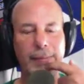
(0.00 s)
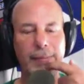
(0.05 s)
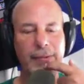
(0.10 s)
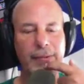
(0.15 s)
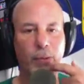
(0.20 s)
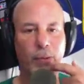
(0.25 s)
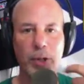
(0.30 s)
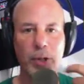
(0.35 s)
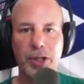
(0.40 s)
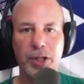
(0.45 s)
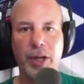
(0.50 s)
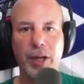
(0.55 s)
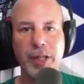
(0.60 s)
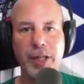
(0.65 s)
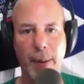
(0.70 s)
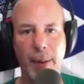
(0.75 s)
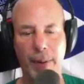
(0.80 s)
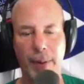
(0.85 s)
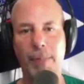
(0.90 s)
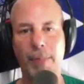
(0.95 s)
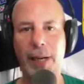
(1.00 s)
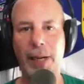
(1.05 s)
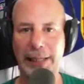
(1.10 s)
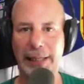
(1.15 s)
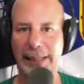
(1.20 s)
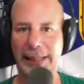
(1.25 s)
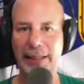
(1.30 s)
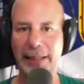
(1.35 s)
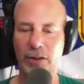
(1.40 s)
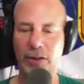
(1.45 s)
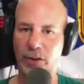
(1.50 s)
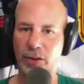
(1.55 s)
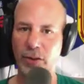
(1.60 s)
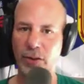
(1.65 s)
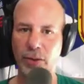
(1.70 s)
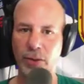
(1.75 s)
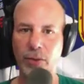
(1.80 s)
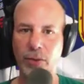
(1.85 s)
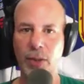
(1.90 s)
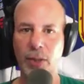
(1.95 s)
before you start dumping money
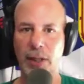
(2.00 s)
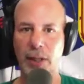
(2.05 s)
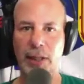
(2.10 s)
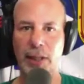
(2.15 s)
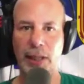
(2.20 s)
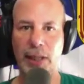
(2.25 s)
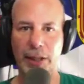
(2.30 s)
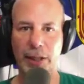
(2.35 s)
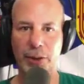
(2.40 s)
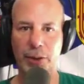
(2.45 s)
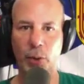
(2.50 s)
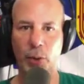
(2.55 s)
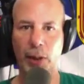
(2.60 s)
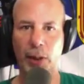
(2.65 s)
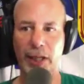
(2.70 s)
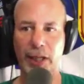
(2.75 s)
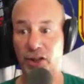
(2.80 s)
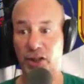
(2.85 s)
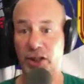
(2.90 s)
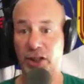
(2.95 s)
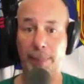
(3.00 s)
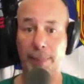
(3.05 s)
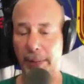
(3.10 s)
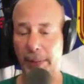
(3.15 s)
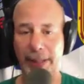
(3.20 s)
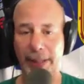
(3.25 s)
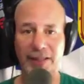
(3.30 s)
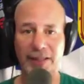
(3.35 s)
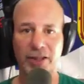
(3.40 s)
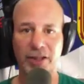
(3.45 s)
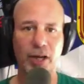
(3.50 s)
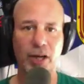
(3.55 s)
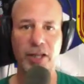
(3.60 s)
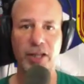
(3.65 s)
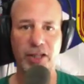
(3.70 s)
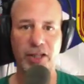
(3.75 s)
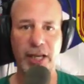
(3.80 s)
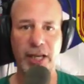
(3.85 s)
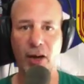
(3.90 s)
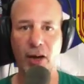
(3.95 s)
into a new lens simply because it's
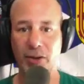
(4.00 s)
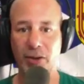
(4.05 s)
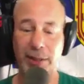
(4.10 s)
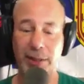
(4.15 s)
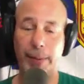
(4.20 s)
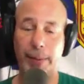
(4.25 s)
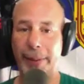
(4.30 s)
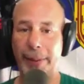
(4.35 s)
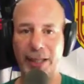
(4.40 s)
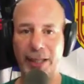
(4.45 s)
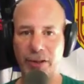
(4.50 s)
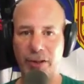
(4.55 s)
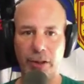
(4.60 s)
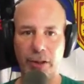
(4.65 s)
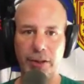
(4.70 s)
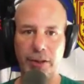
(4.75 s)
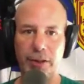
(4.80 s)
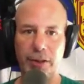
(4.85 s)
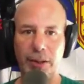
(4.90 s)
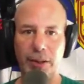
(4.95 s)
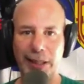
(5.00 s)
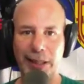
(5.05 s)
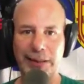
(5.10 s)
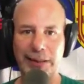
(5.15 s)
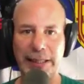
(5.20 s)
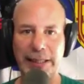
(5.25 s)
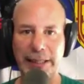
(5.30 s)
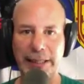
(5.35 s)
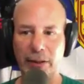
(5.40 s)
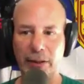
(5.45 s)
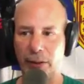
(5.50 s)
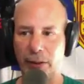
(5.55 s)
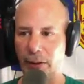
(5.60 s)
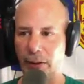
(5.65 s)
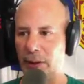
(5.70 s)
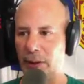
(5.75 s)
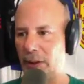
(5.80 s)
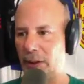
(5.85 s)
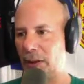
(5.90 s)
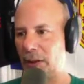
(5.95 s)
on sale, simply because there's a deal
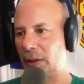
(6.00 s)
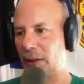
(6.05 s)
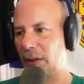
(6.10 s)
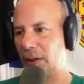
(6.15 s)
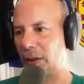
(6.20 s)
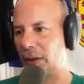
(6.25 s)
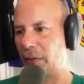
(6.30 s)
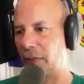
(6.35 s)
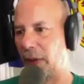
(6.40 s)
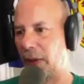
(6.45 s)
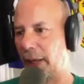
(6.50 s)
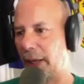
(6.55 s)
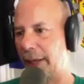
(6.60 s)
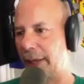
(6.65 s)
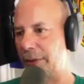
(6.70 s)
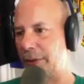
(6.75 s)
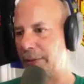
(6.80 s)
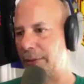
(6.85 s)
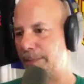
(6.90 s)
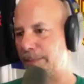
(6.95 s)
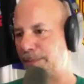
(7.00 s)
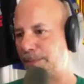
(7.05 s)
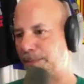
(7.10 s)
on the lens.